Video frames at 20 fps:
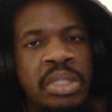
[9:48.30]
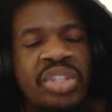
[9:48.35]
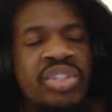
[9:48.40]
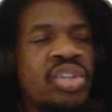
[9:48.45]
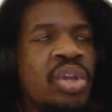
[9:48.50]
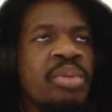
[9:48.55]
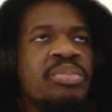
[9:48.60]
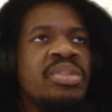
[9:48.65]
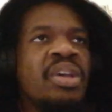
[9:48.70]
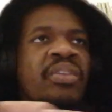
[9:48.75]
in
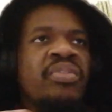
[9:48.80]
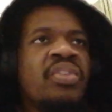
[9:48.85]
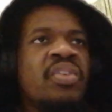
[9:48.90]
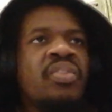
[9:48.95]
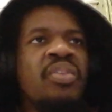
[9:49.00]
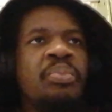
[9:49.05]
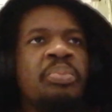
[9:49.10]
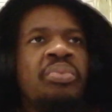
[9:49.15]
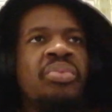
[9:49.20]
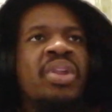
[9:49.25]
terms of
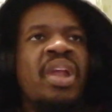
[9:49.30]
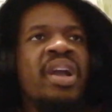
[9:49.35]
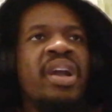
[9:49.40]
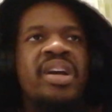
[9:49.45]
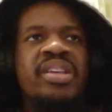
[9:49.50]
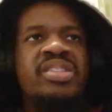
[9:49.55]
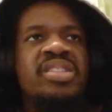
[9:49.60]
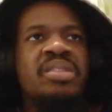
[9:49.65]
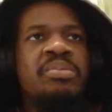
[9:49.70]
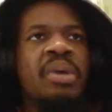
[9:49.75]
Liverpool, like
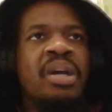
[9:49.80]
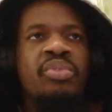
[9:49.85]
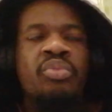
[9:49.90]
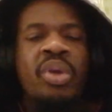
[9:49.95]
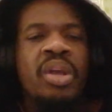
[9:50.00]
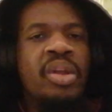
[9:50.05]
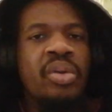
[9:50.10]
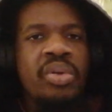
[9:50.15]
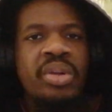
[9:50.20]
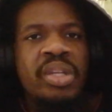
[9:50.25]
I say, man,
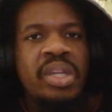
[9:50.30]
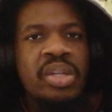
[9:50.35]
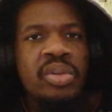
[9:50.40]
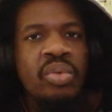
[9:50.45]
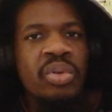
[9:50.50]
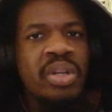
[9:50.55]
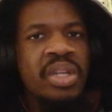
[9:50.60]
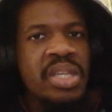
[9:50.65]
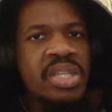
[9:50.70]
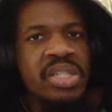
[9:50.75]
we're not going to get
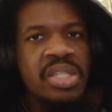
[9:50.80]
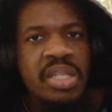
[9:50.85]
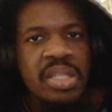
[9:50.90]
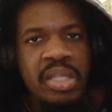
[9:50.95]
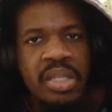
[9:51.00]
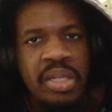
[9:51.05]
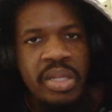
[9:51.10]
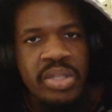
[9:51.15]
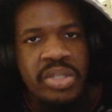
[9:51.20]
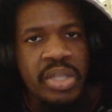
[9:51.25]
no clean
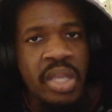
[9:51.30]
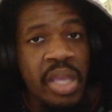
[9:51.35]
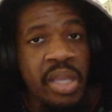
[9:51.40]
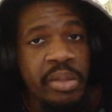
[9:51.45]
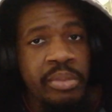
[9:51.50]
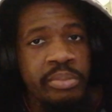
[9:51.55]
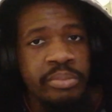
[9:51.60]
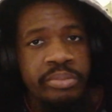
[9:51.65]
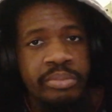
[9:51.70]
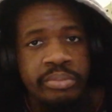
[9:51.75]
sheet in this
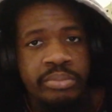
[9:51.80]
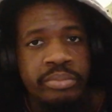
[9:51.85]
game.